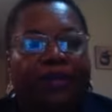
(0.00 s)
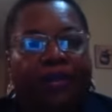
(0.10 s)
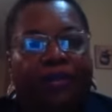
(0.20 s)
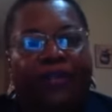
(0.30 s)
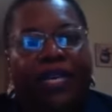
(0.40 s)

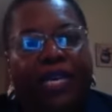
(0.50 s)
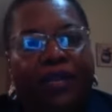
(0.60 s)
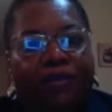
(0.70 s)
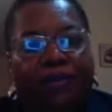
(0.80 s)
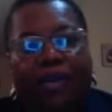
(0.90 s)
the
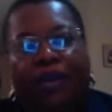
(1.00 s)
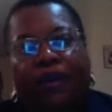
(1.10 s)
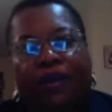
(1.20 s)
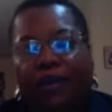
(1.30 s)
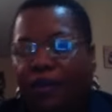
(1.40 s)
file over
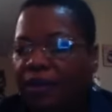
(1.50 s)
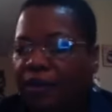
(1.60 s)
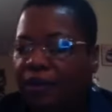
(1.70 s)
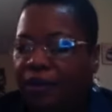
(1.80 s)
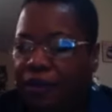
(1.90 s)
here
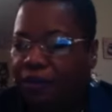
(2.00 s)
that